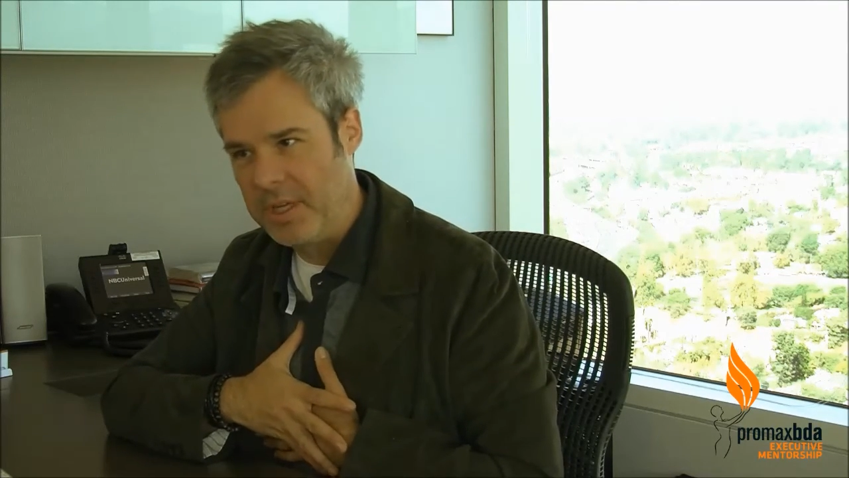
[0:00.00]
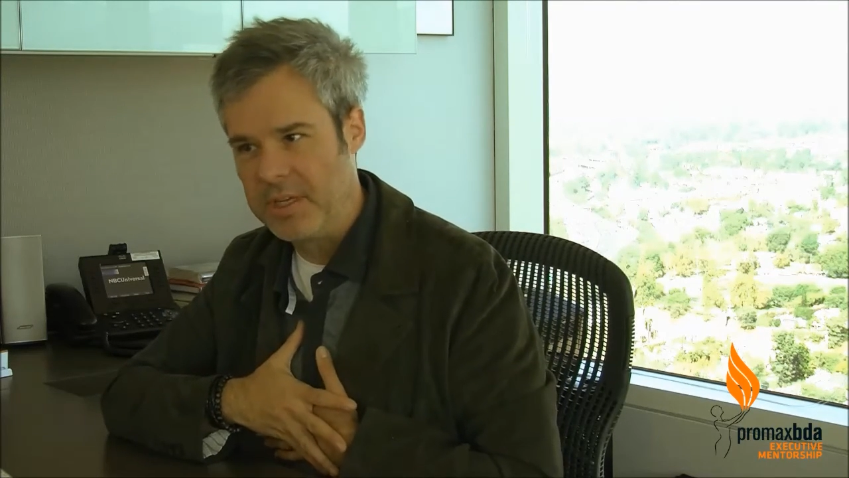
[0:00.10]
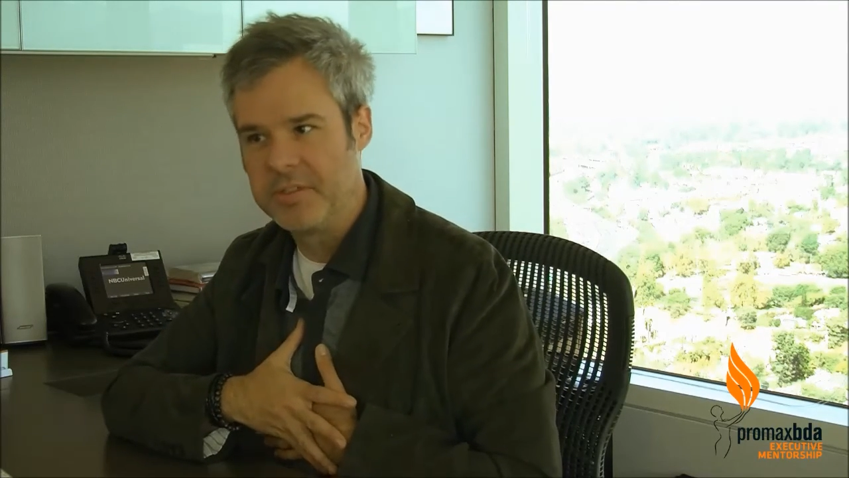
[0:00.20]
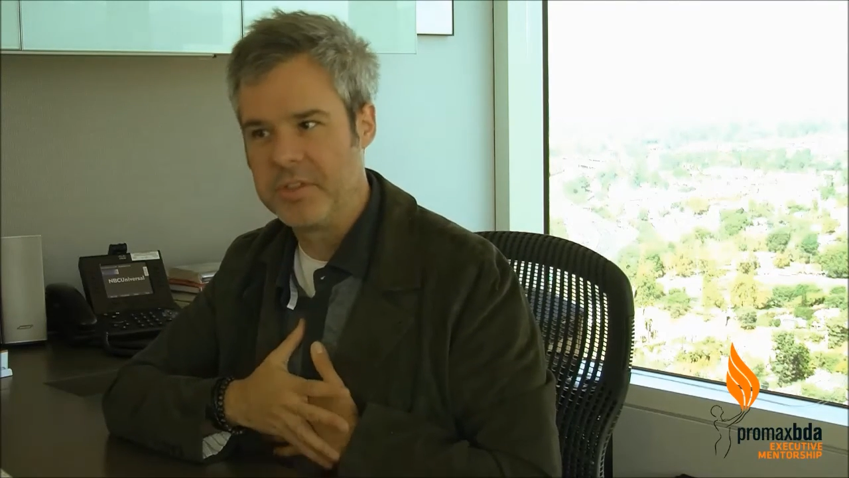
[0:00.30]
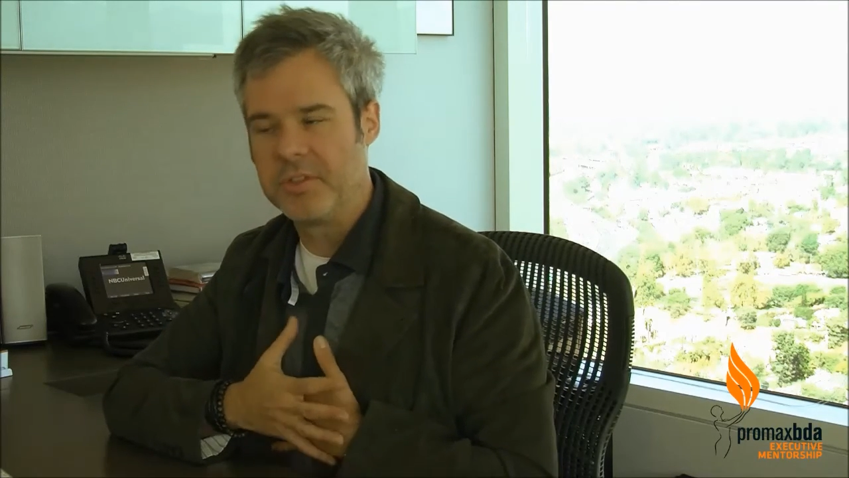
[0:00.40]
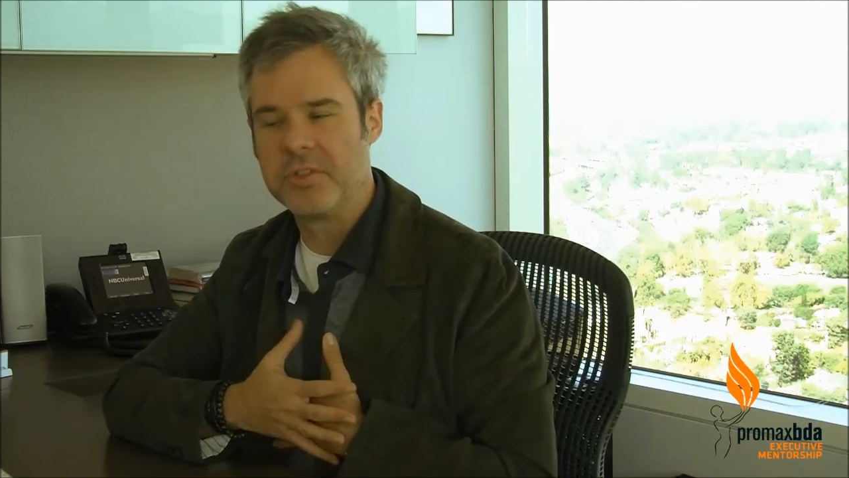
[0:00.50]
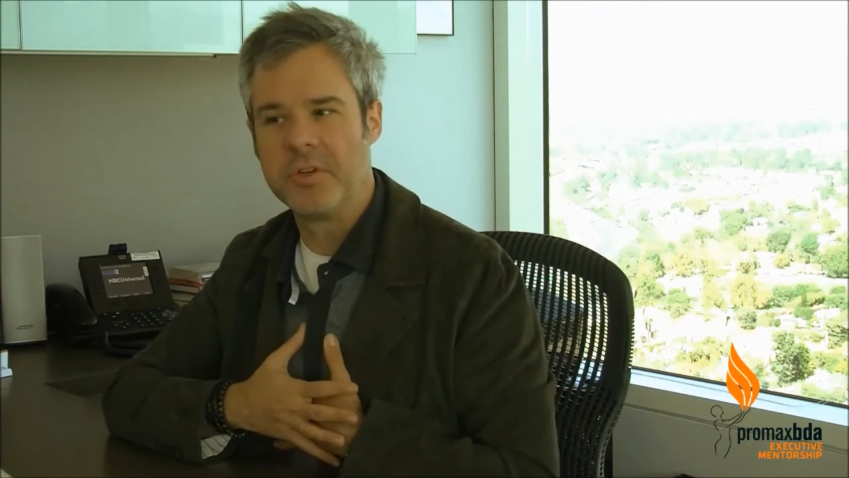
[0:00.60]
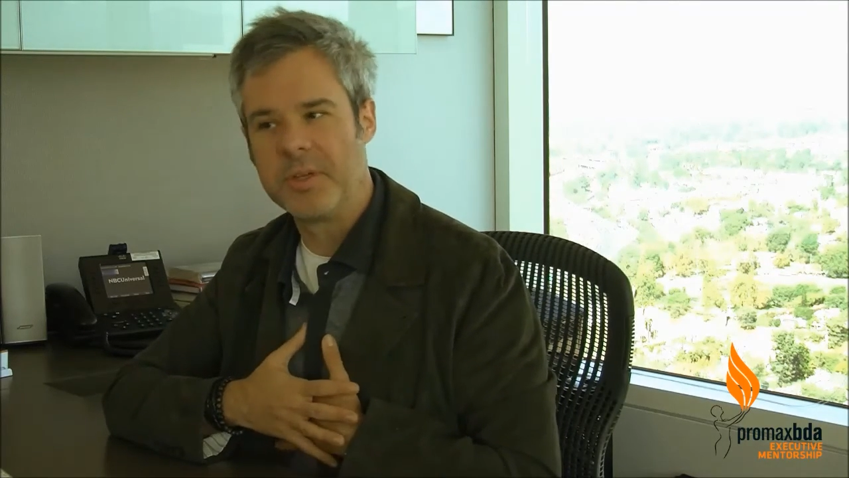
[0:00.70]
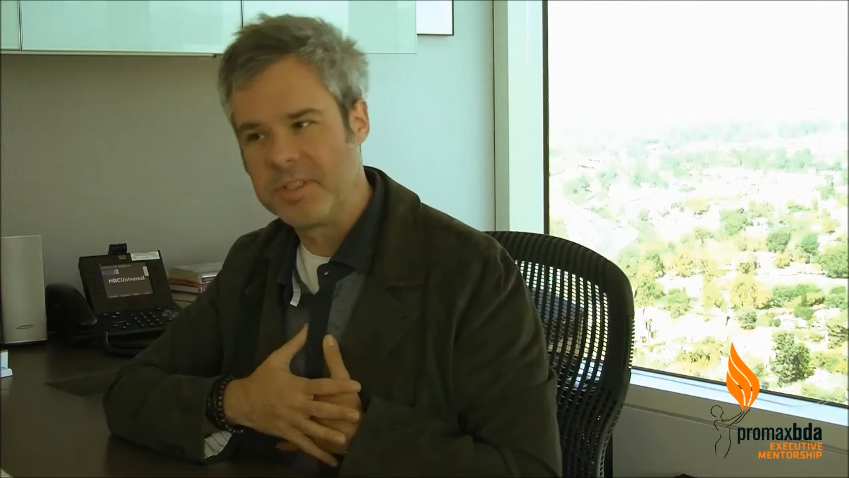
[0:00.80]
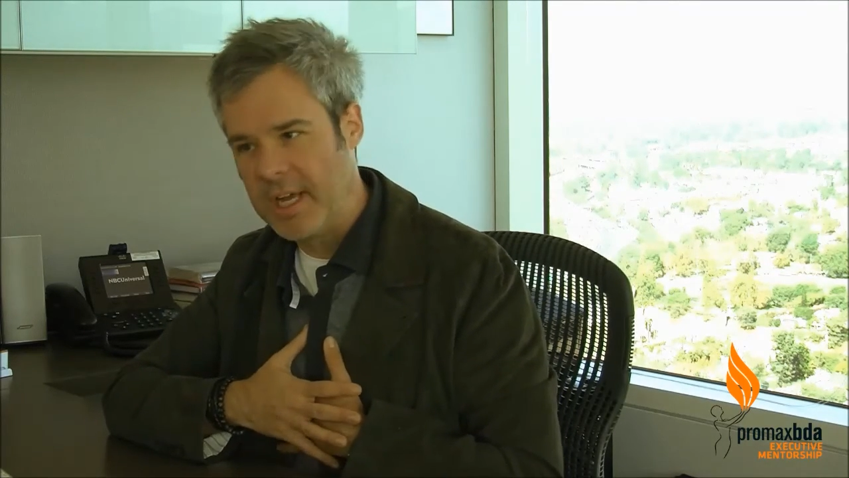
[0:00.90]
because it's
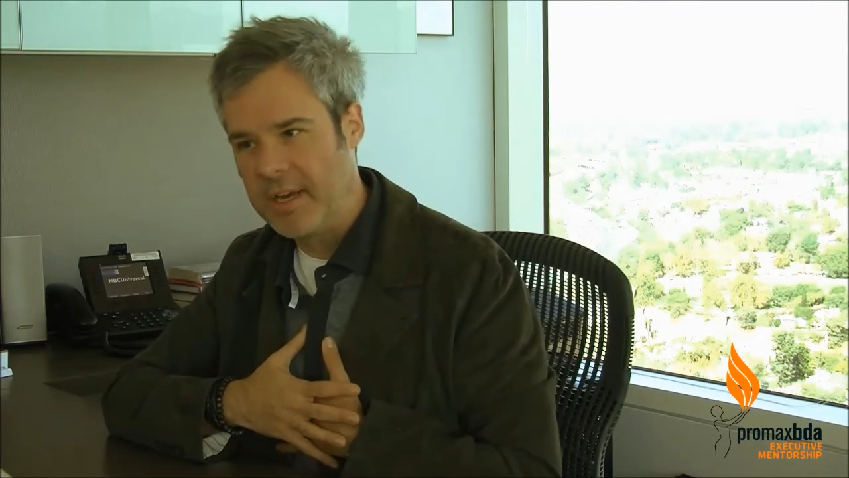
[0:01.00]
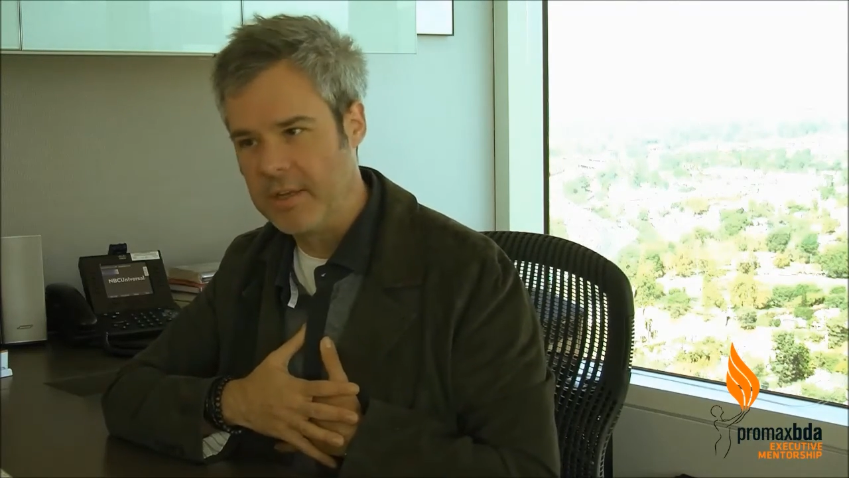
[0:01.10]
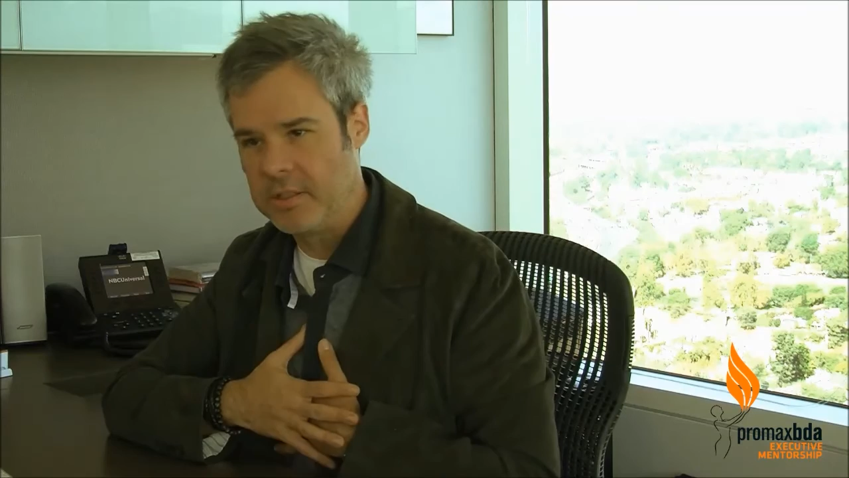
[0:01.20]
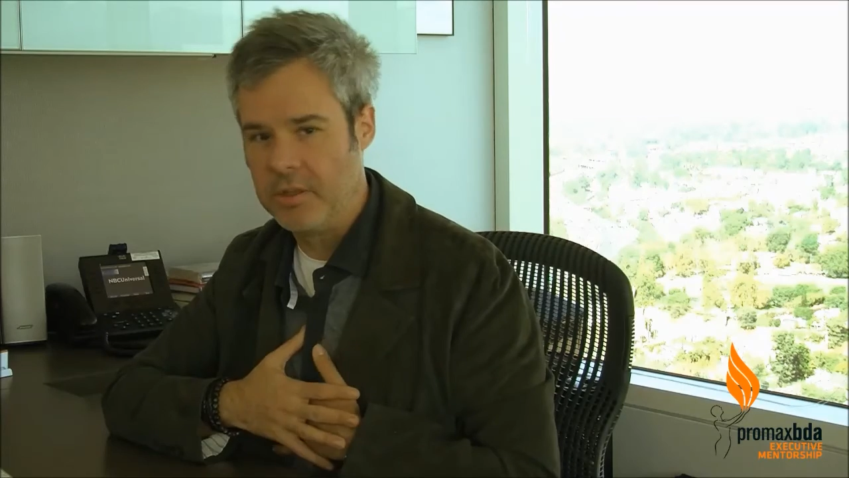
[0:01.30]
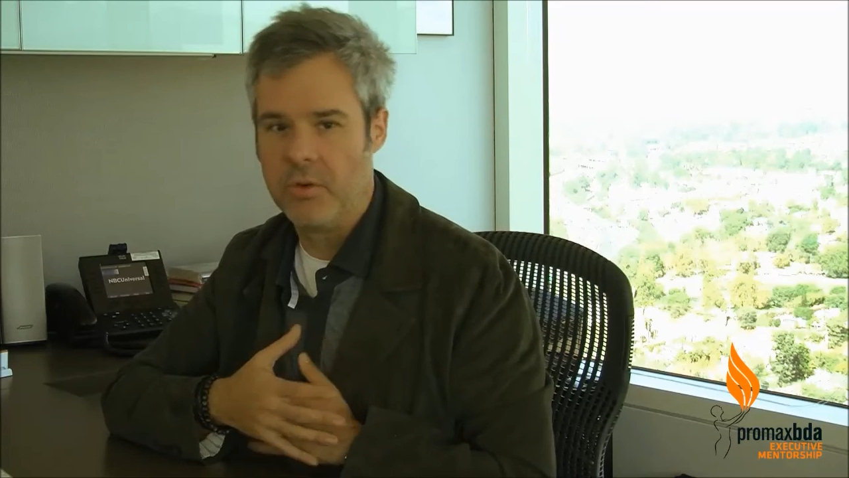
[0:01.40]
so exciting to you,